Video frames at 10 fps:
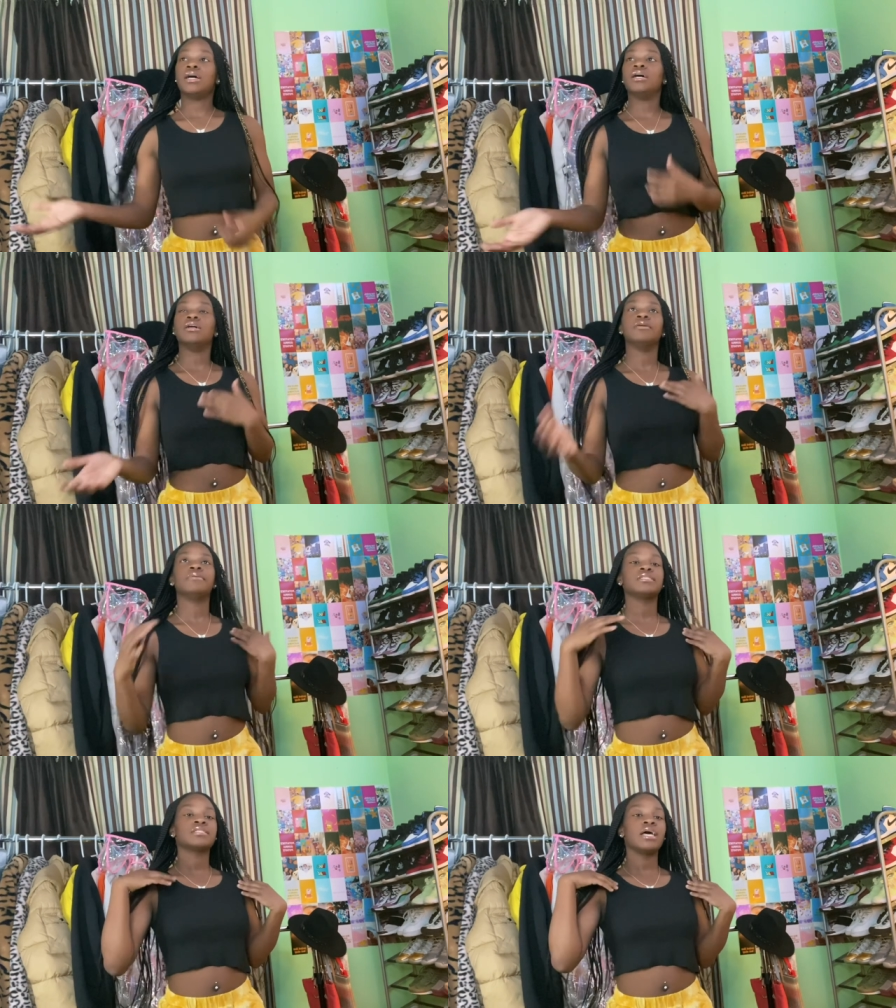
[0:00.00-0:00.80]

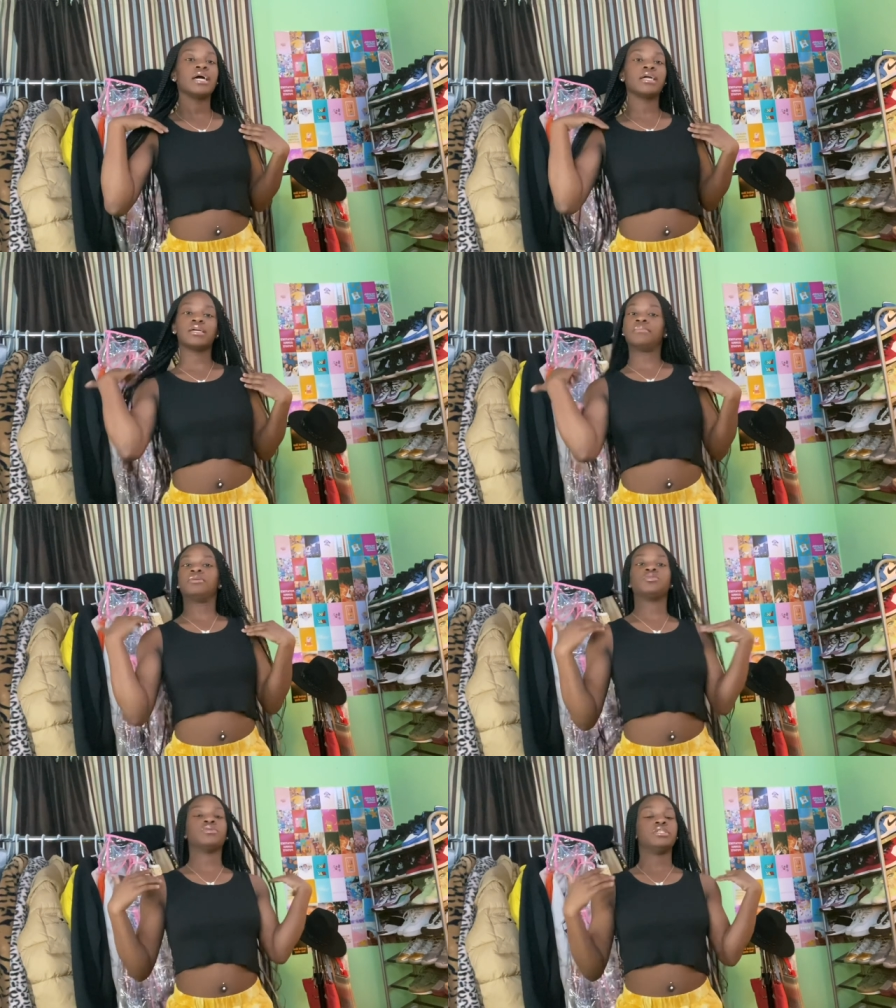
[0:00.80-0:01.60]
It's like
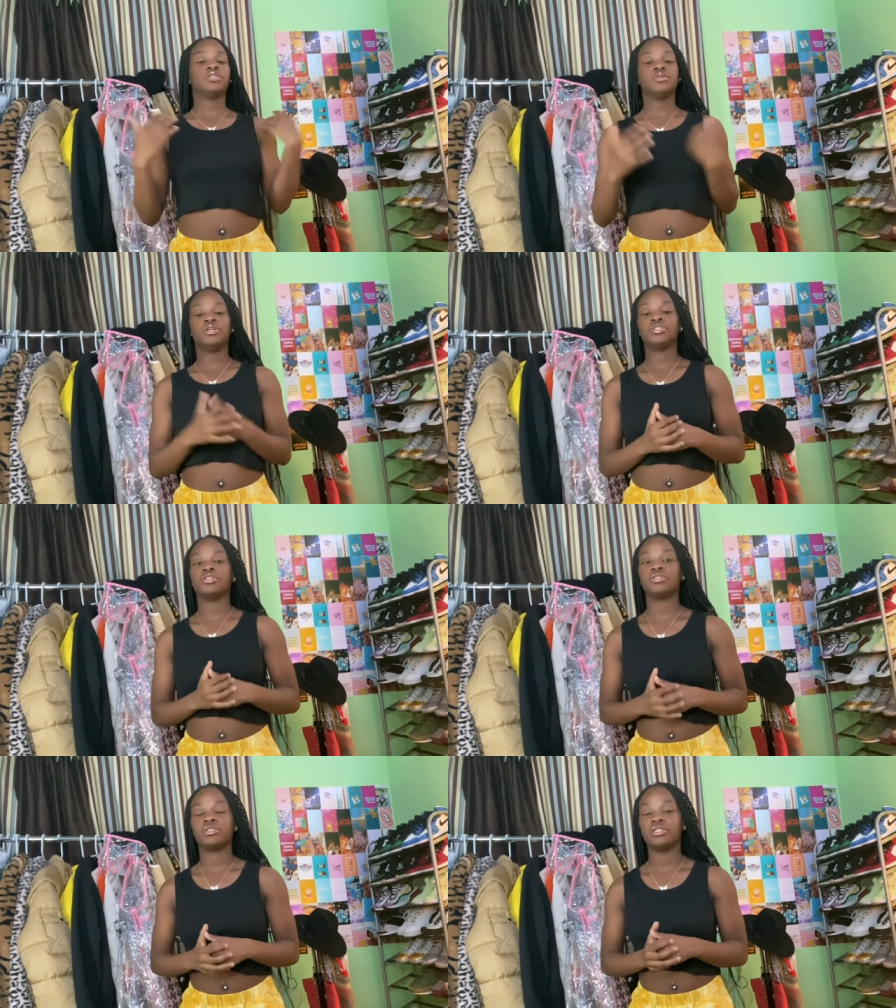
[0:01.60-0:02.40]
between $200
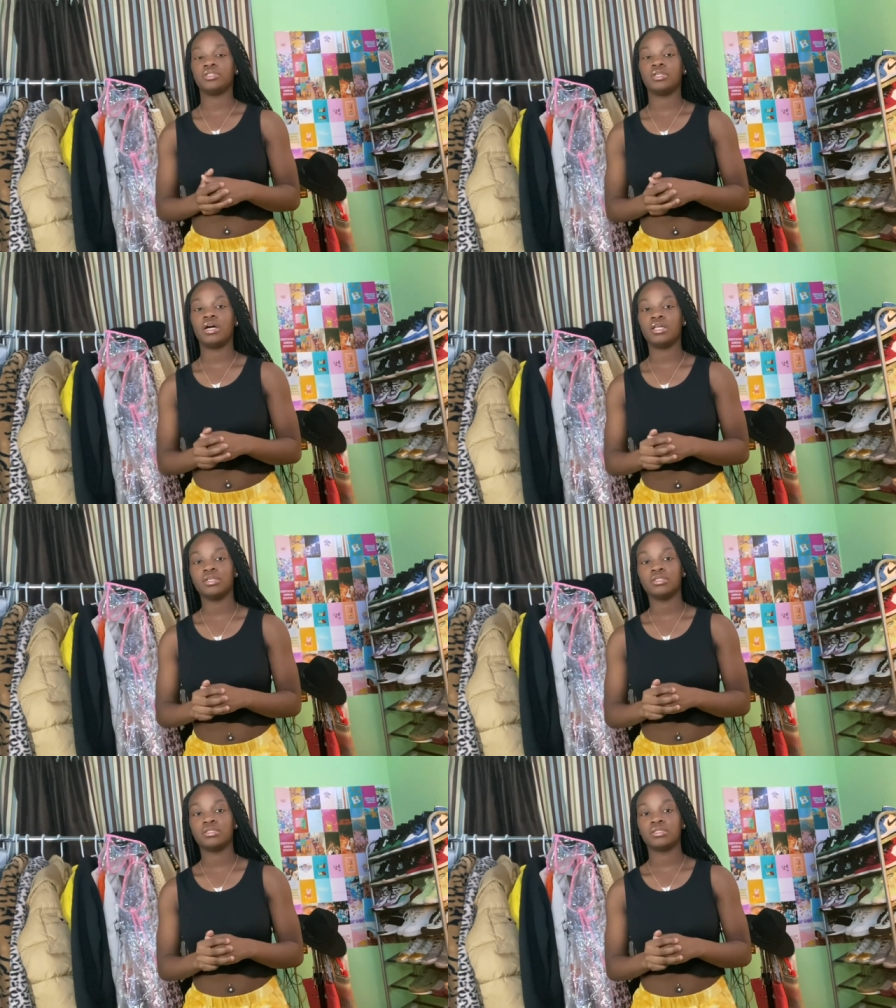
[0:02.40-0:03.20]
and
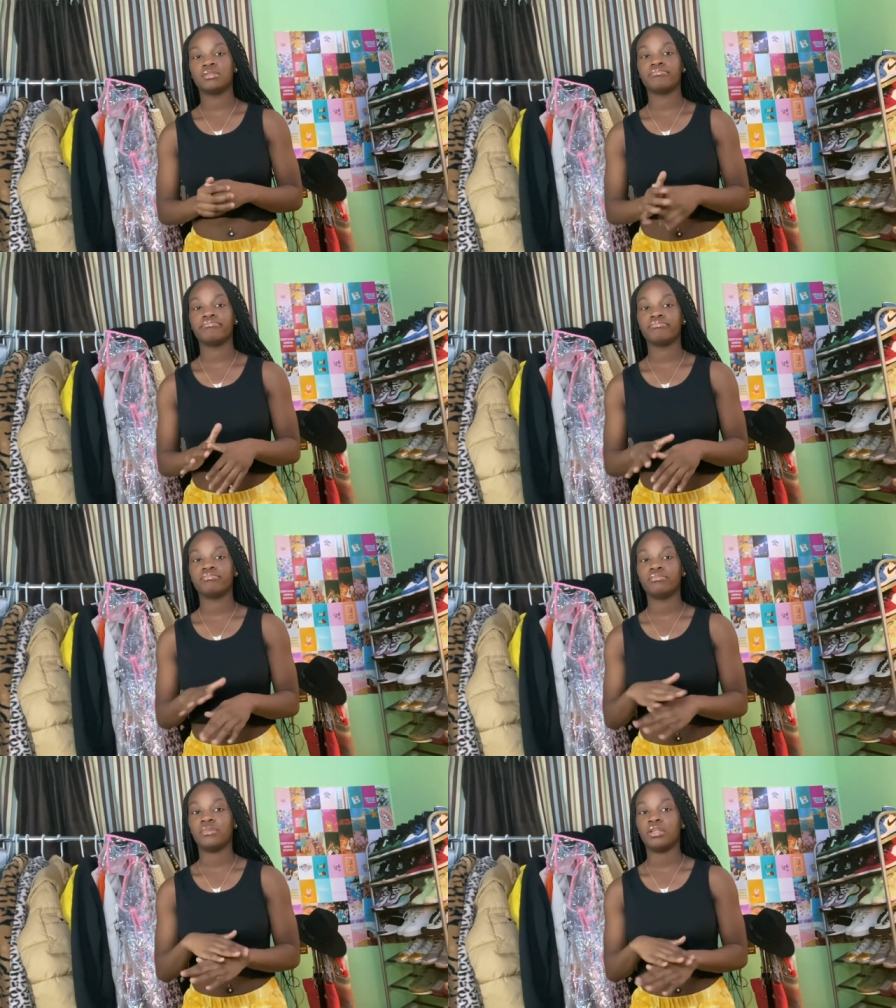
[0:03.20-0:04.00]
$300,
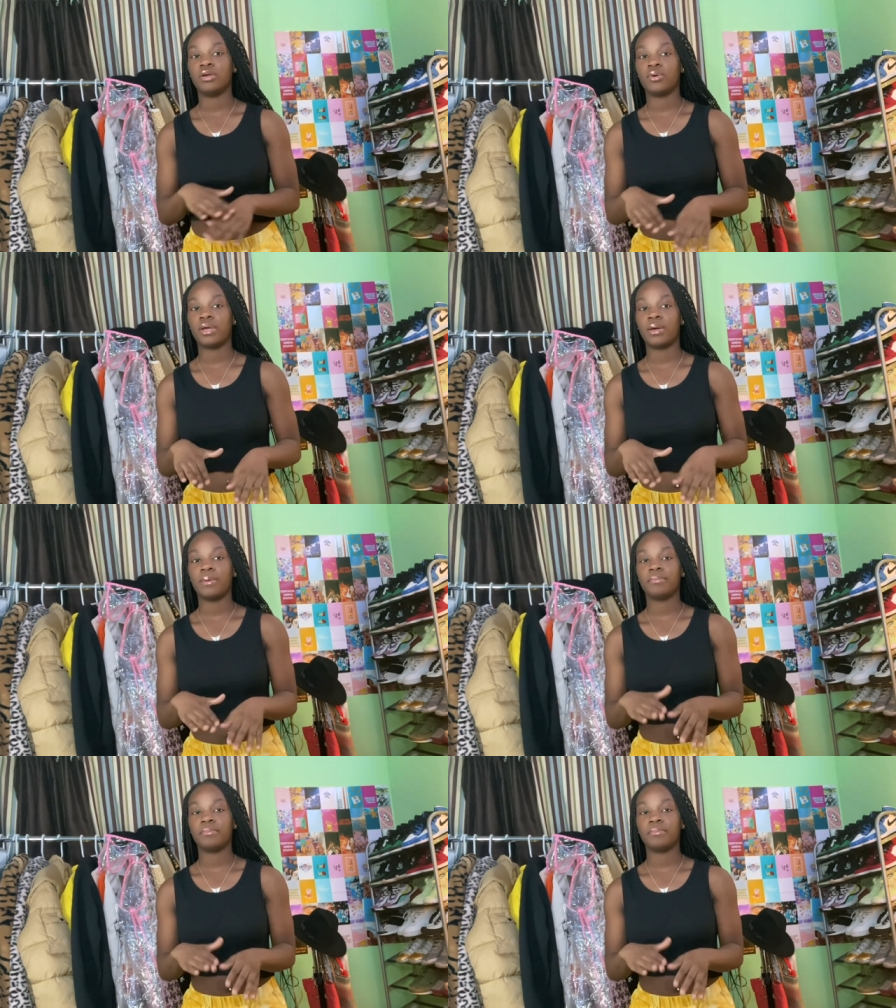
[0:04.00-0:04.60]
no cap.